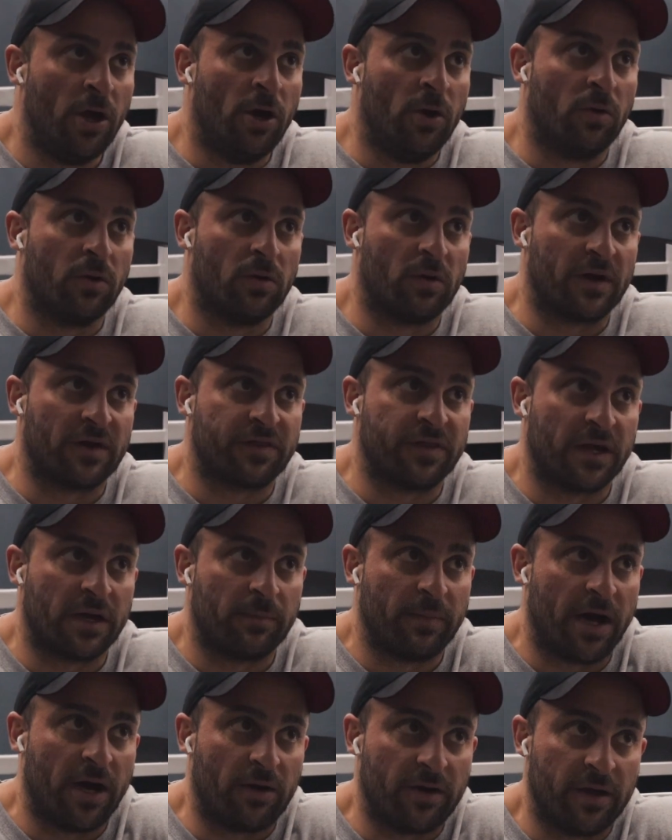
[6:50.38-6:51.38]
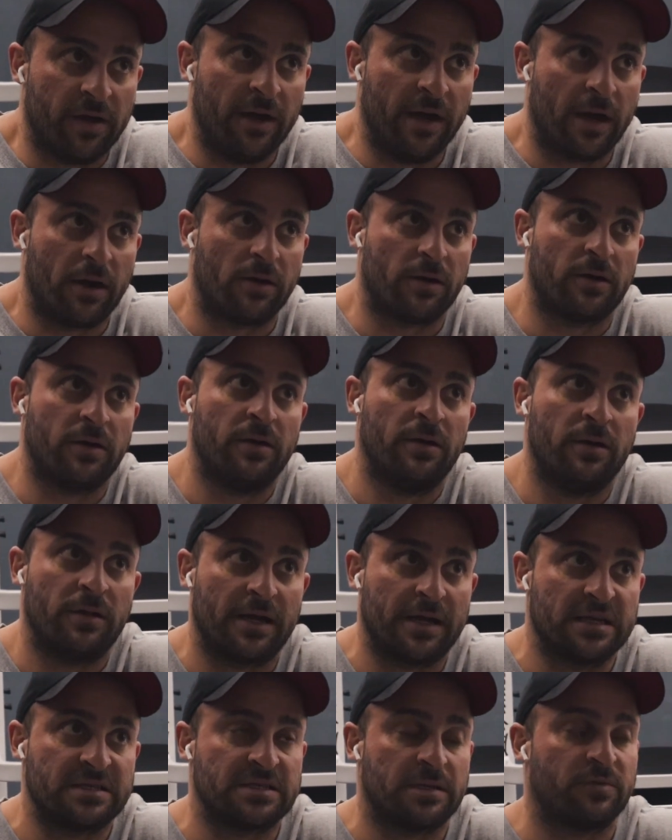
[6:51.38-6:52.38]
we want to think about our,
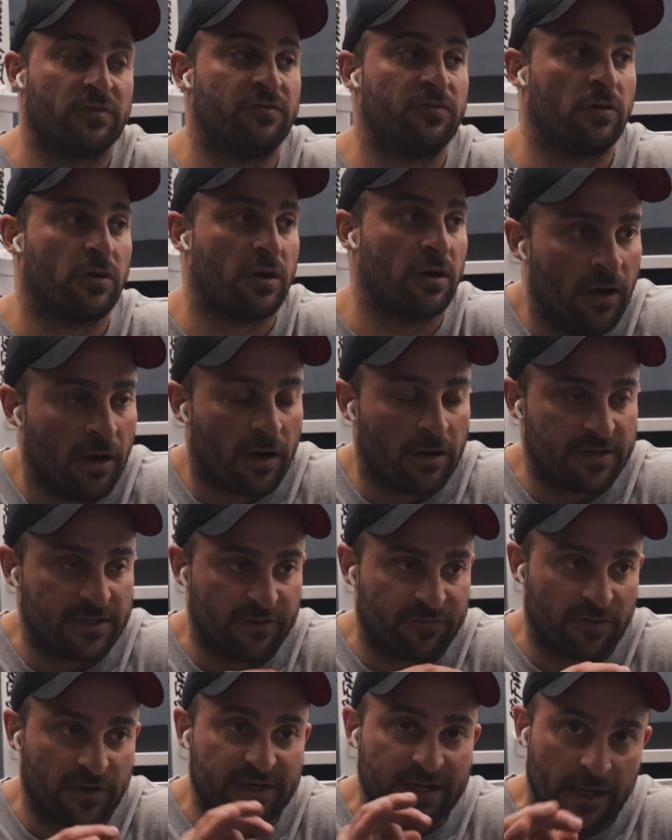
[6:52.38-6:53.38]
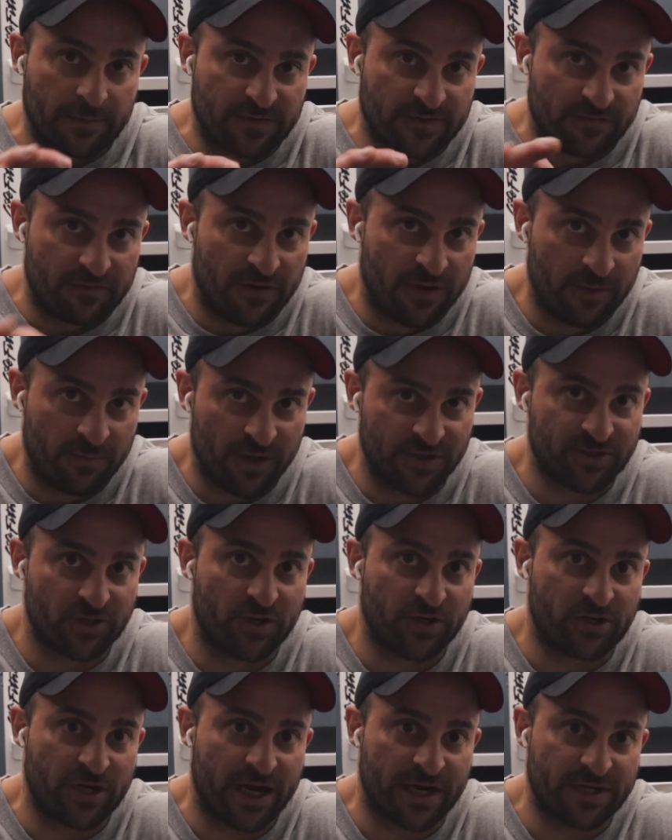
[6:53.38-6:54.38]
like I said before, our different types of muscle
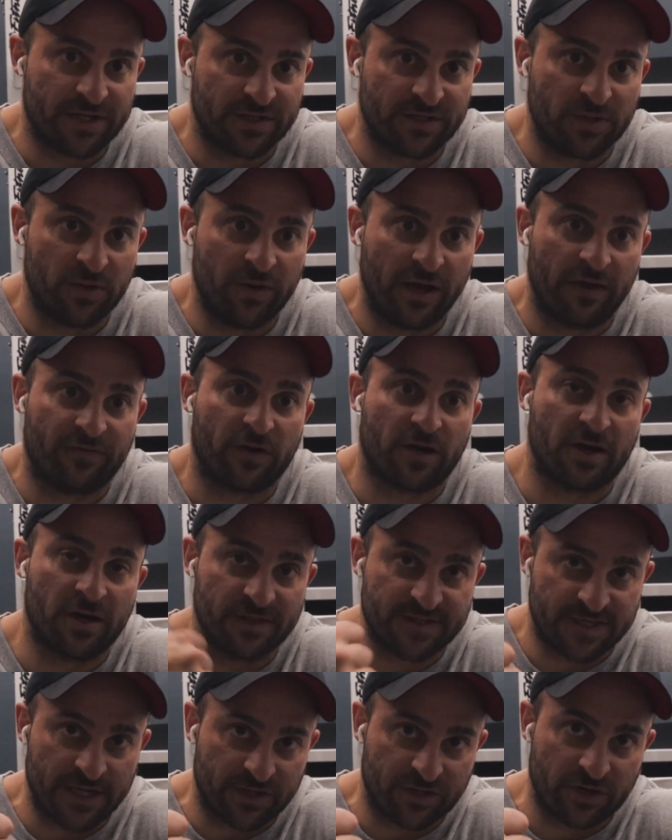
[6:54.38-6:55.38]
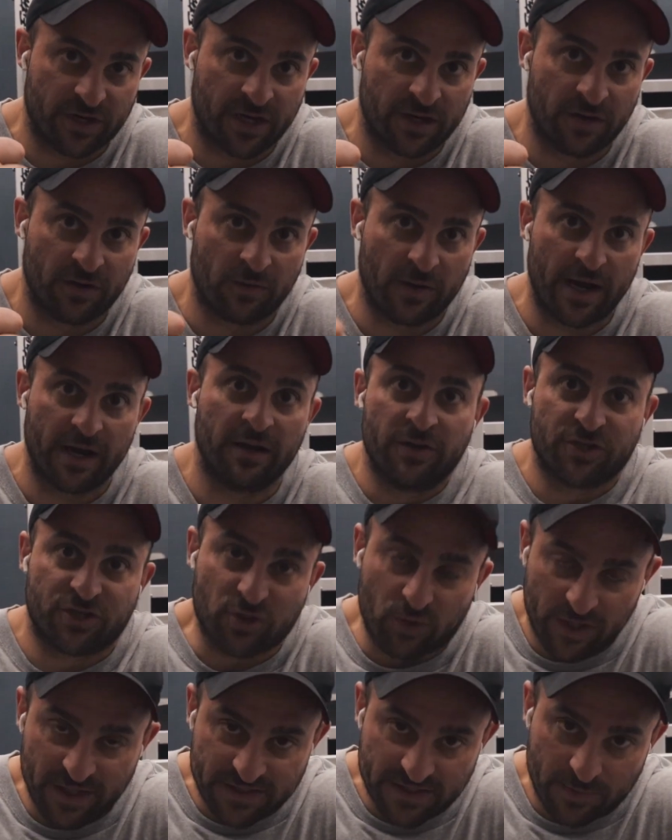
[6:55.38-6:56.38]
contractions. We have our concentric, right? The
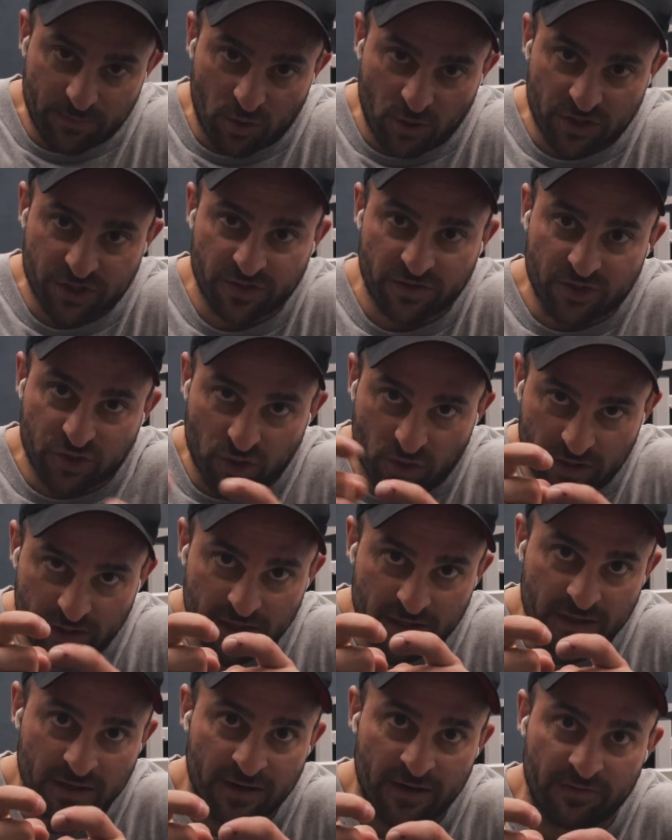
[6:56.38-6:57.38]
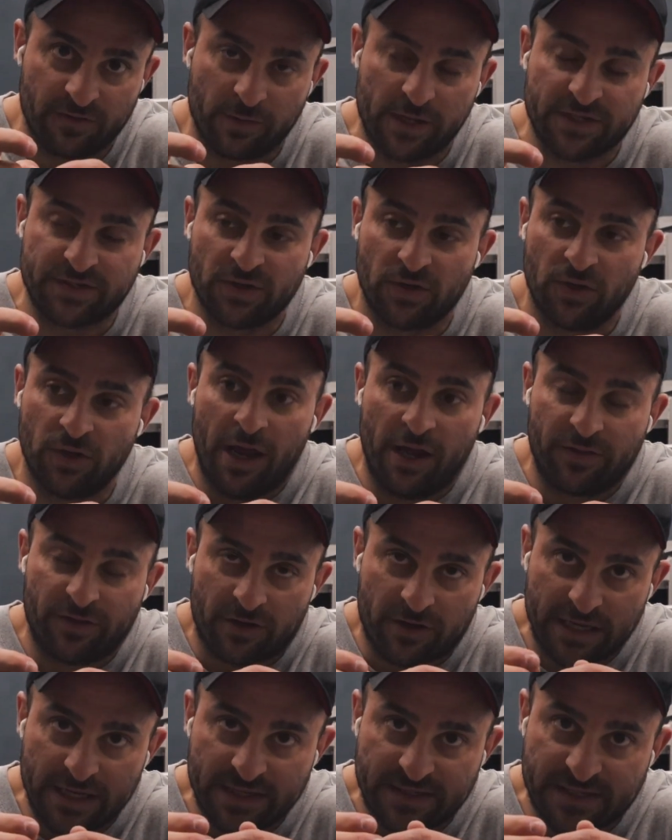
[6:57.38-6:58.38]
squeezing portion, the shortening of the muscle, and then
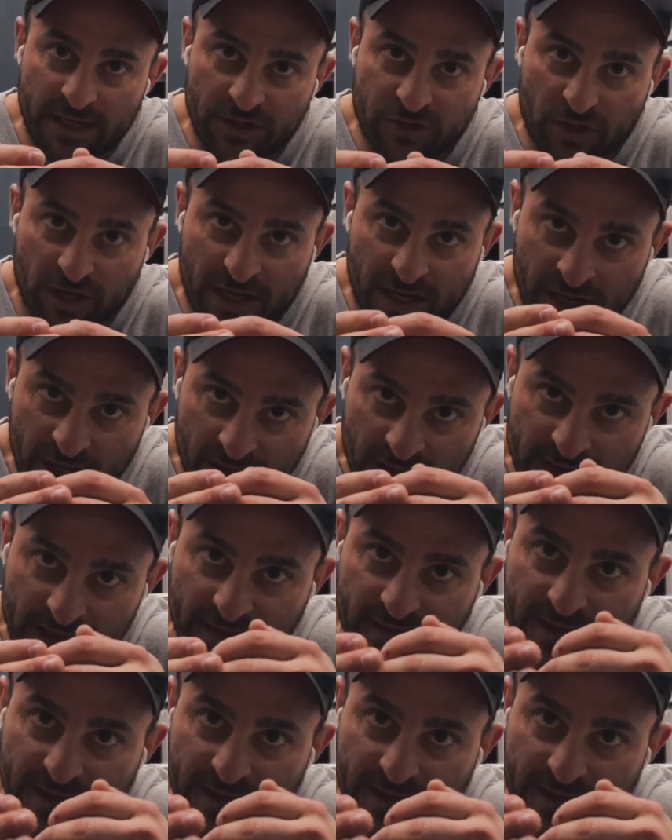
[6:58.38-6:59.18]
our eccentric, that